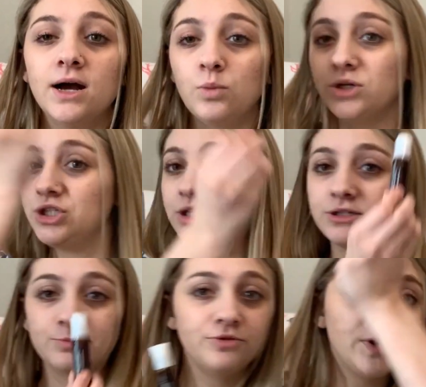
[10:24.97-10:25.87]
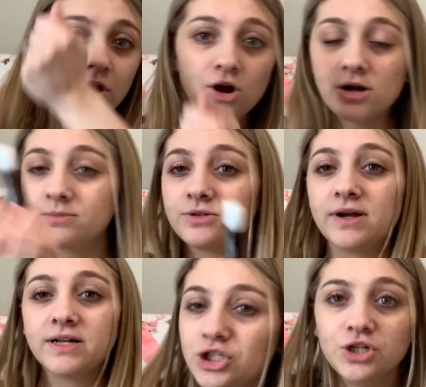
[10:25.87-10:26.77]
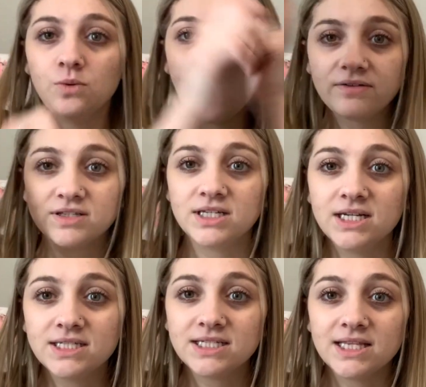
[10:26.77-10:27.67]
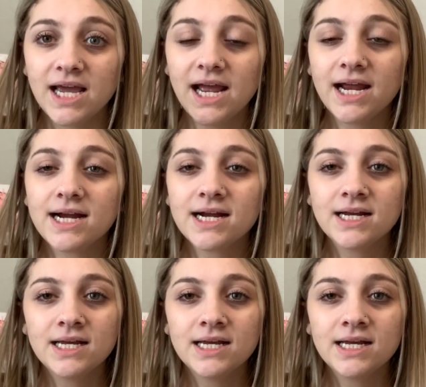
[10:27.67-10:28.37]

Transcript: when she's moving her arms around, she wafts it into the air